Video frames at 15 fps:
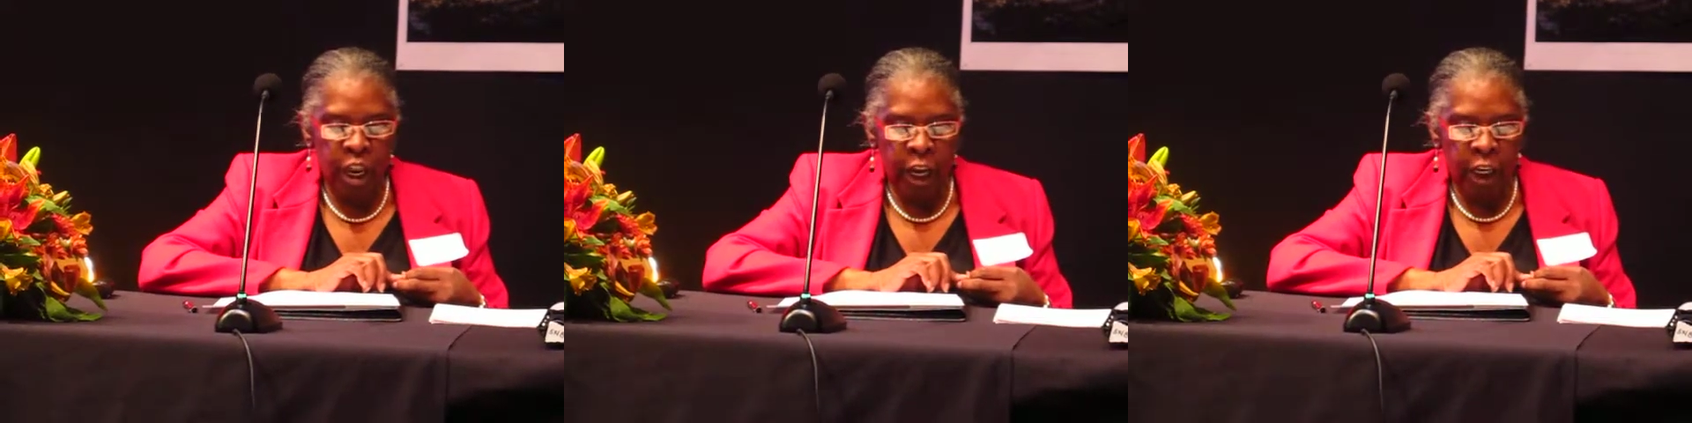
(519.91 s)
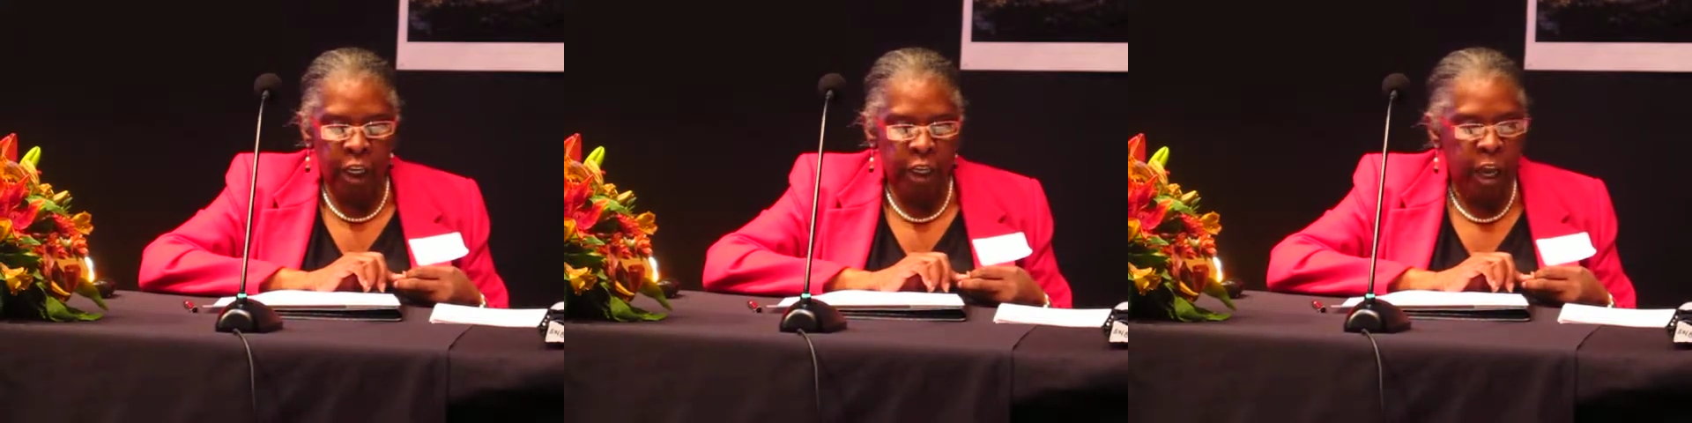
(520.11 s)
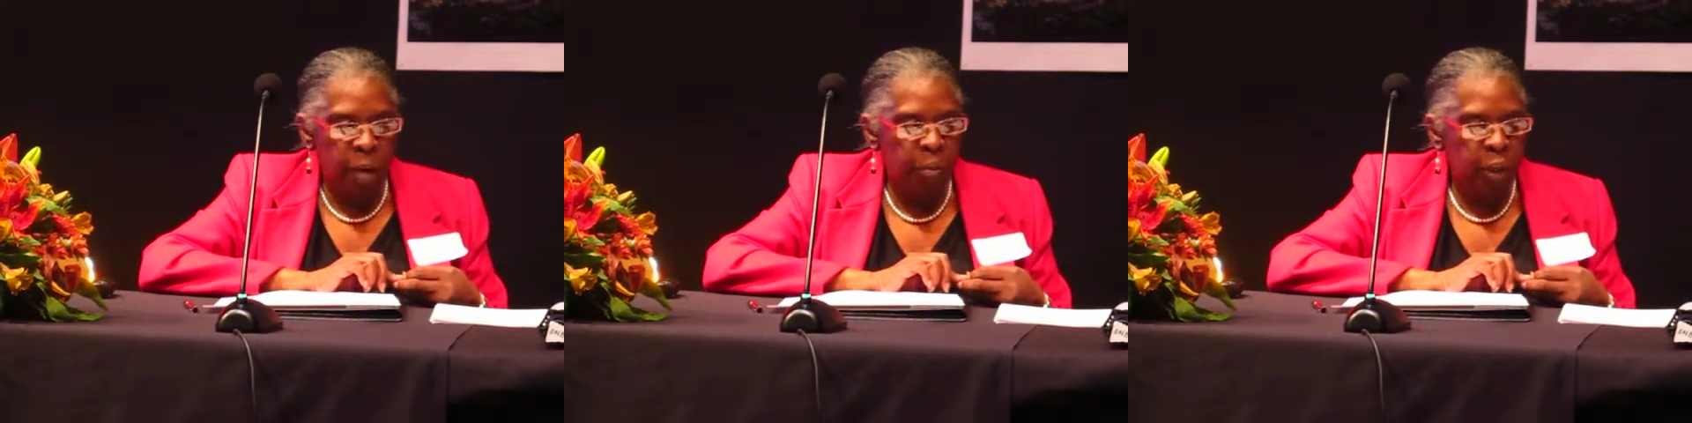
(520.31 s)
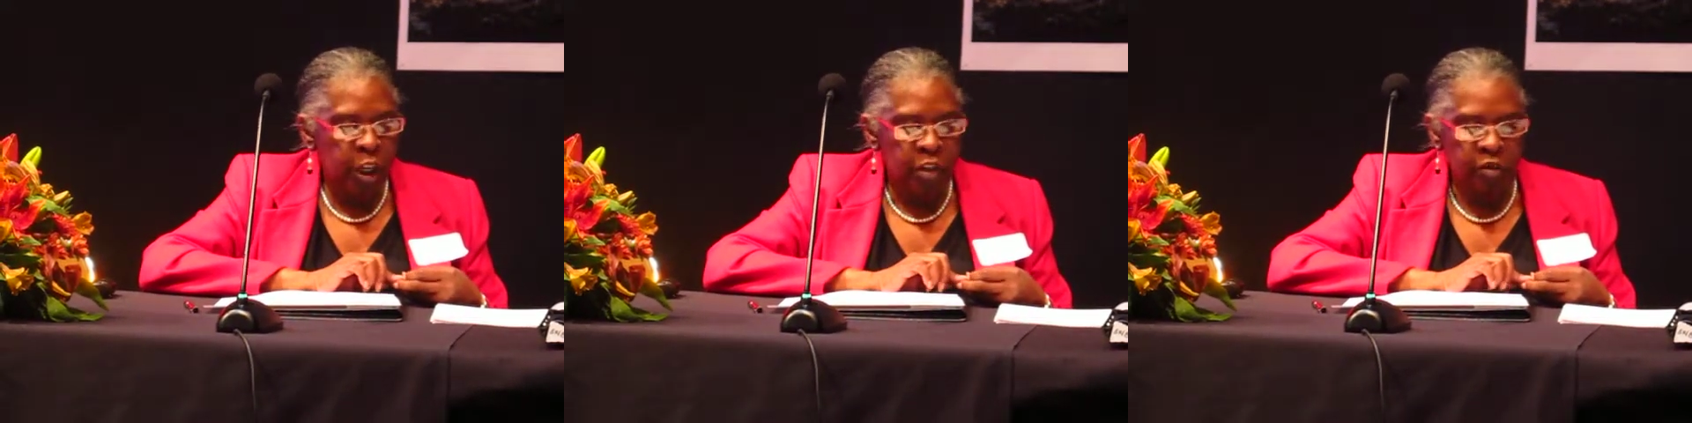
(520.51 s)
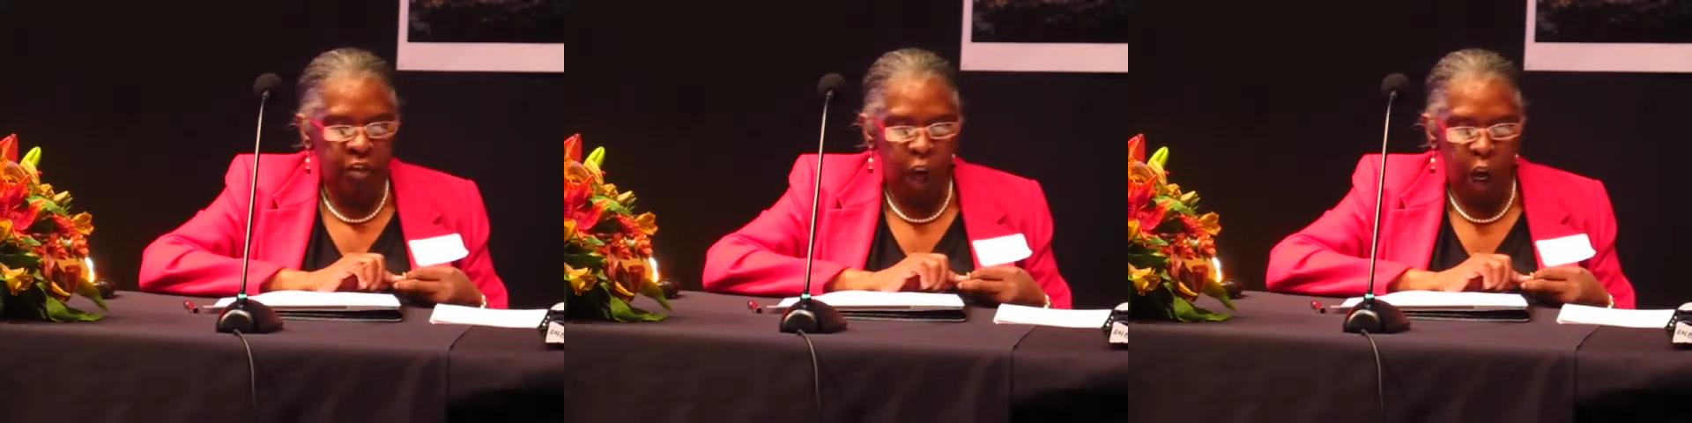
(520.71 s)
economic
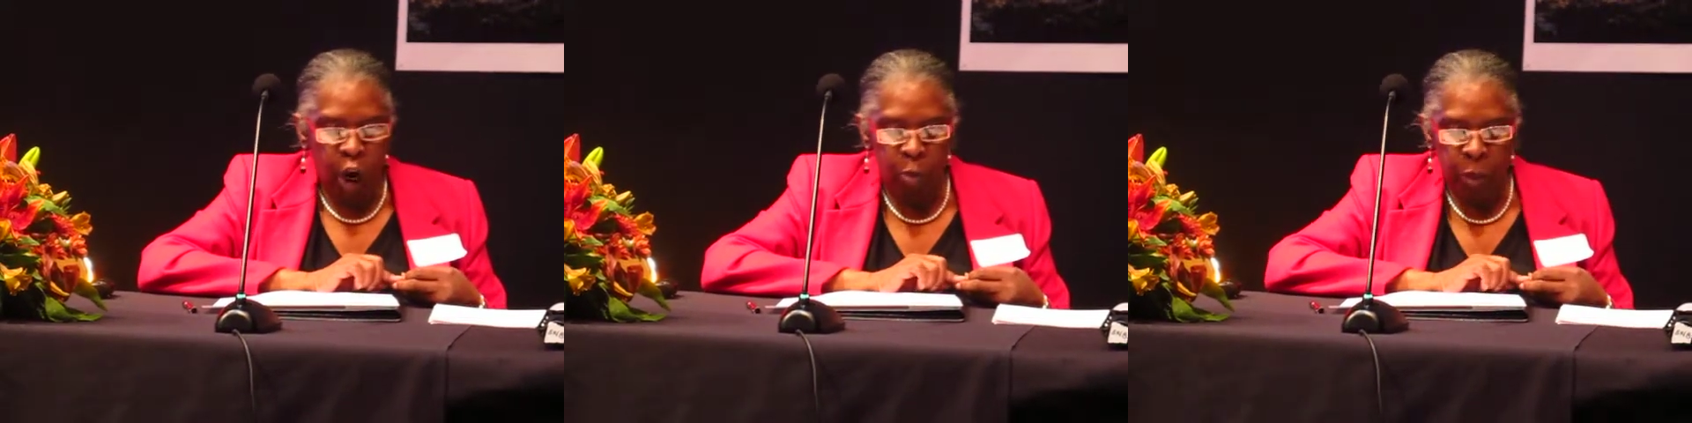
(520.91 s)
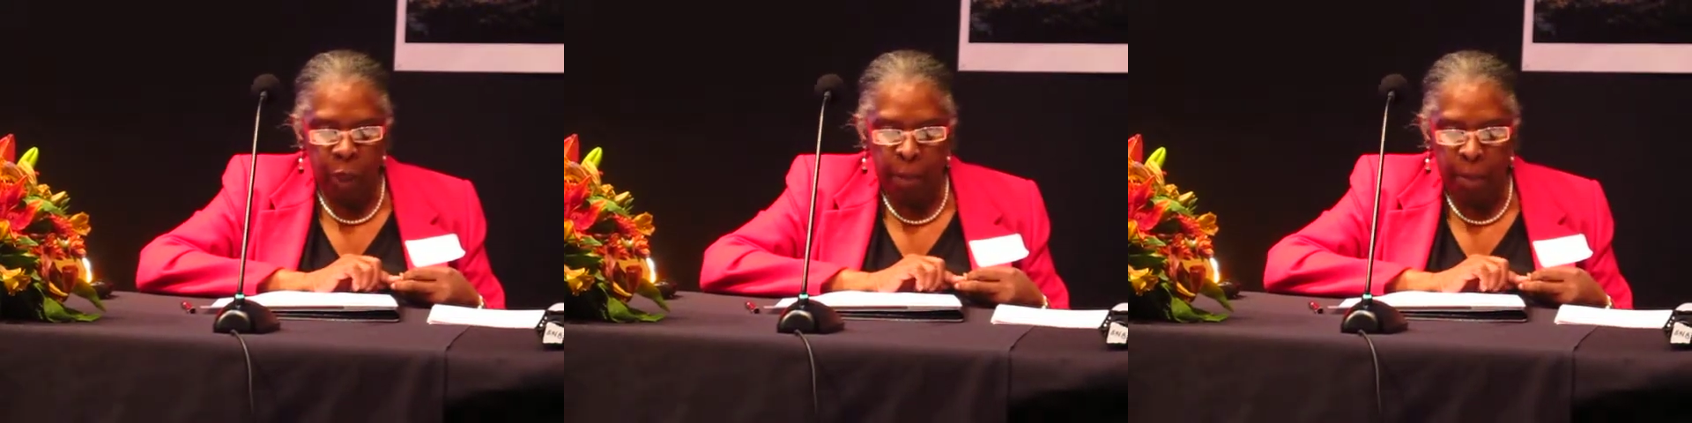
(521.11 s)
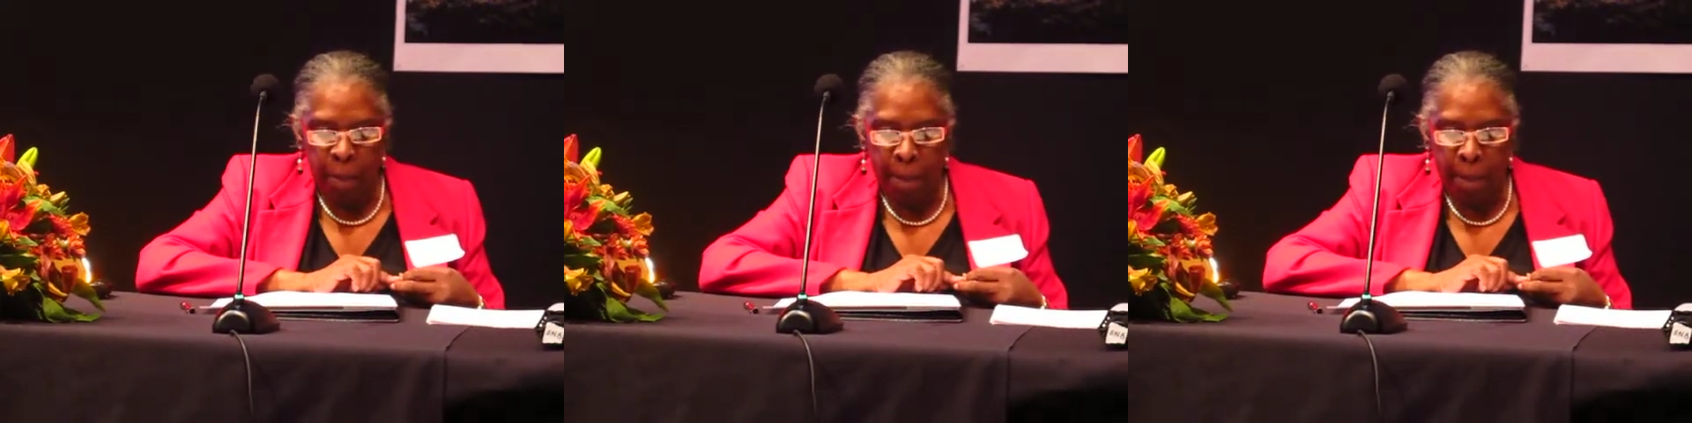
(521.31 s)
environment.